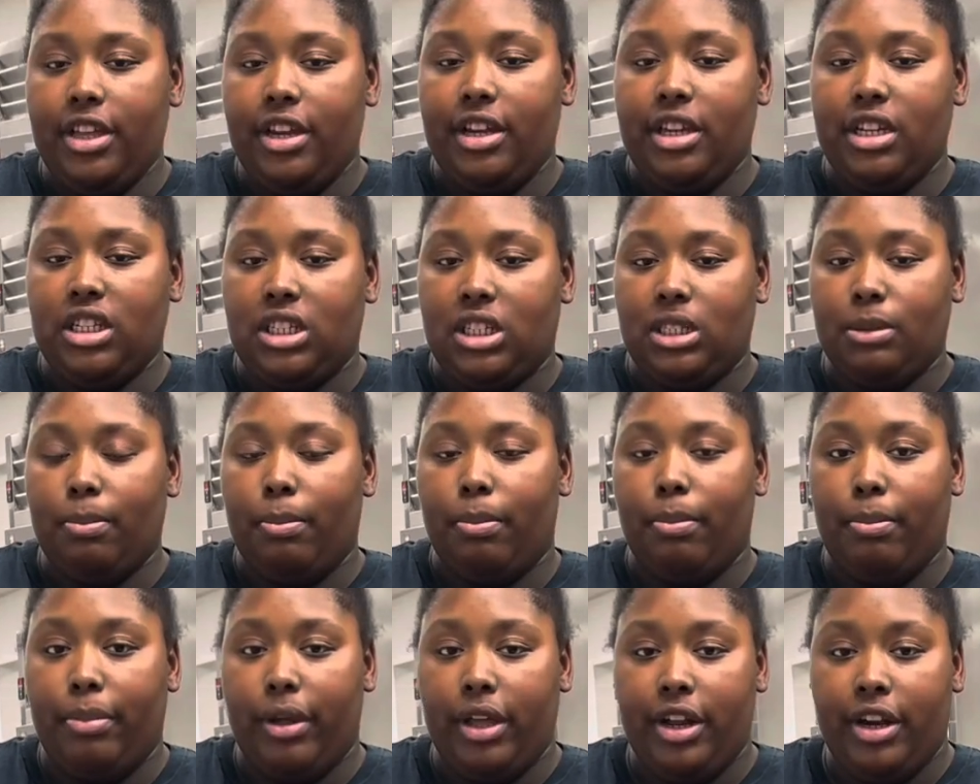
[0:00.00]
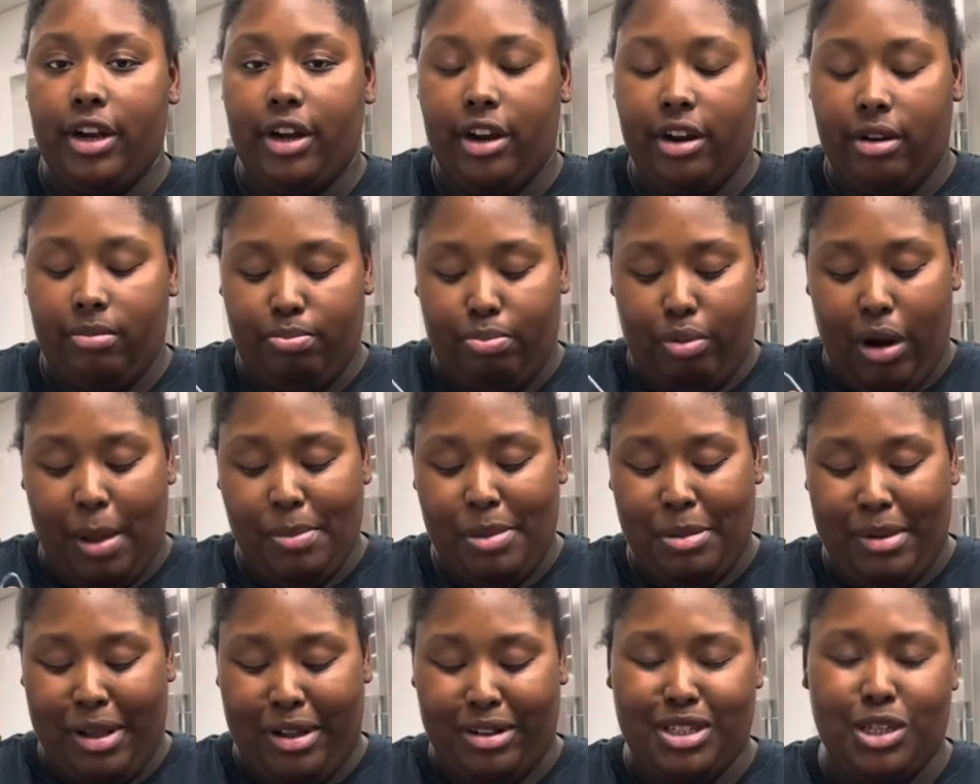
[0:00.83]
It's butter, probably
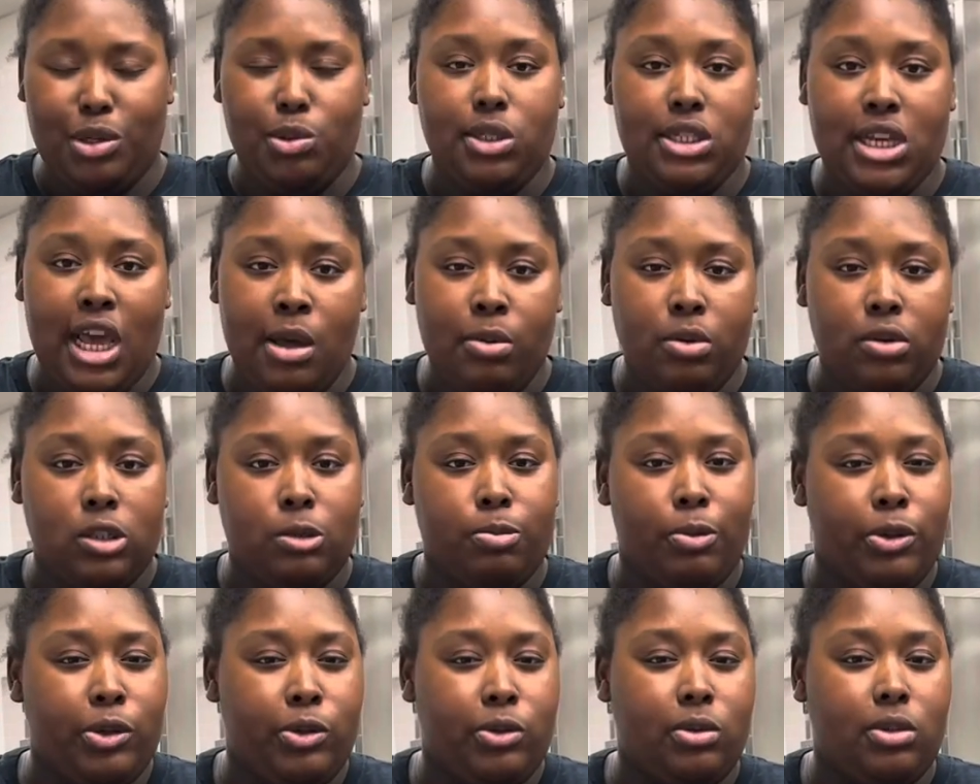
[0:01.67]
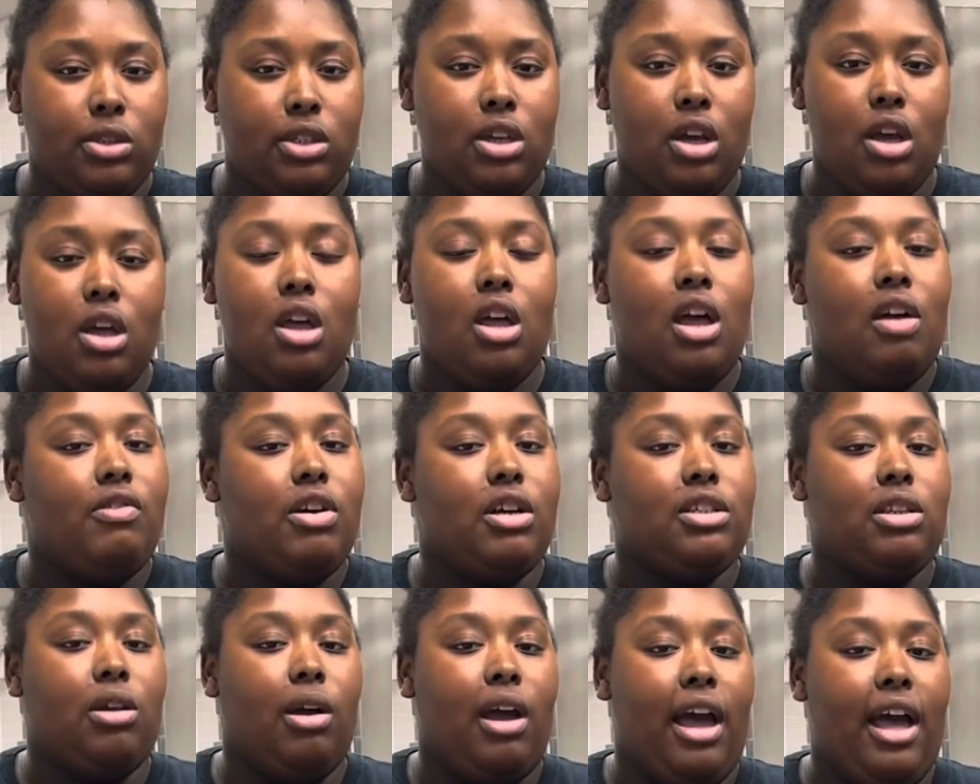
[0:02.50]
about 2 tablespoons.
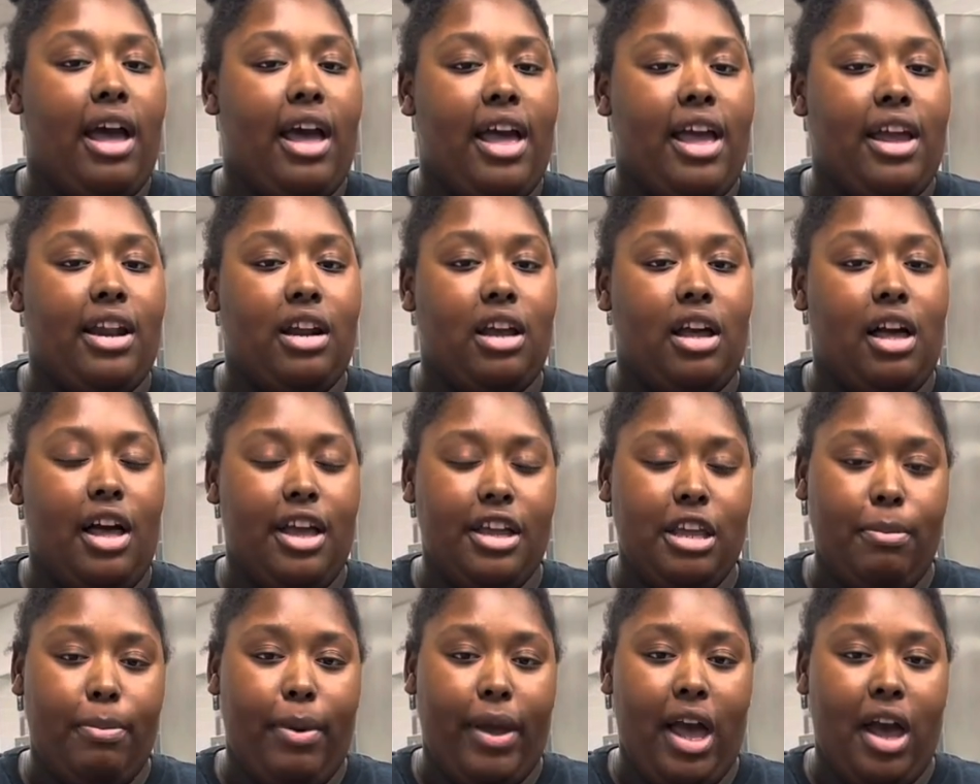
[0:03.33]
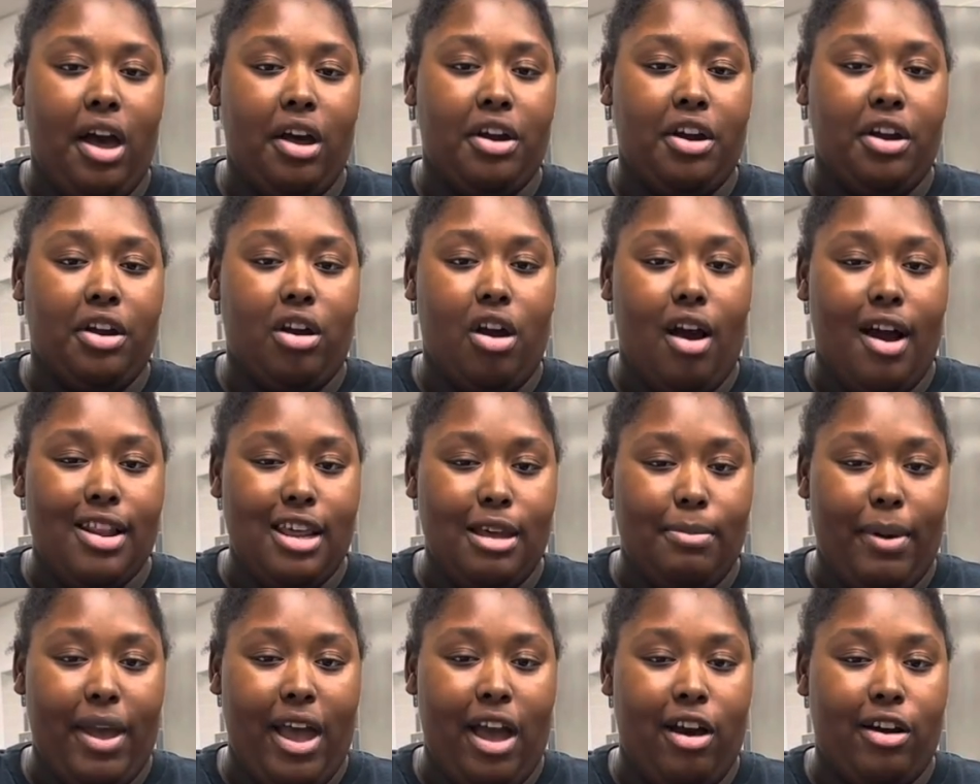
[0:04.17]
Also also got onion powder,
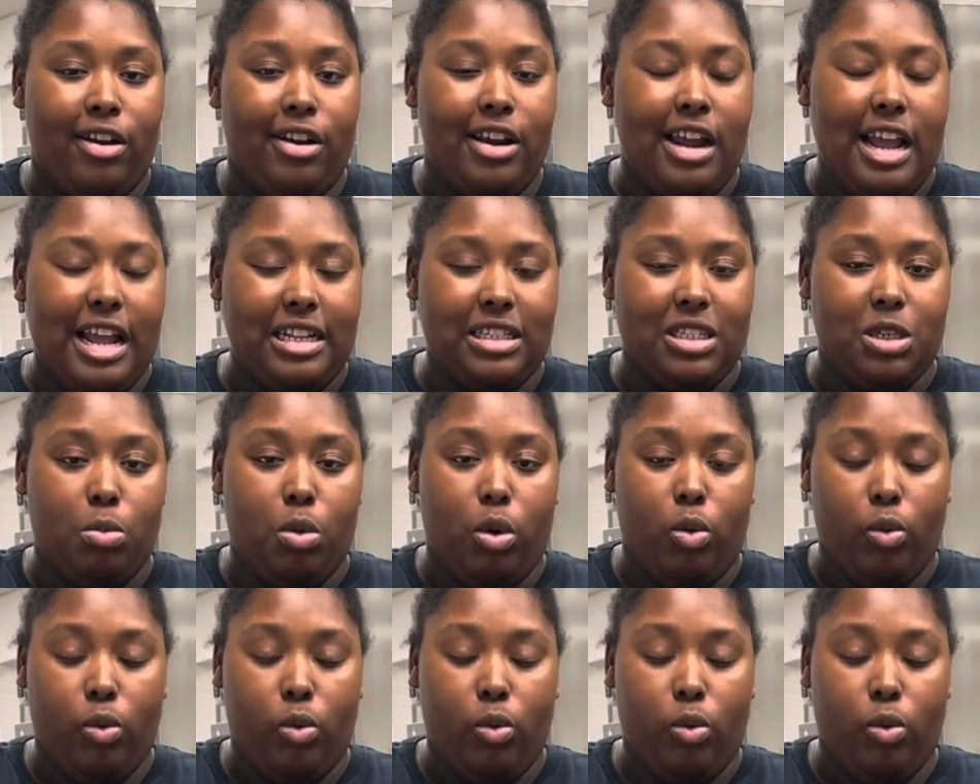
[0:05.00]
garlic powder, and some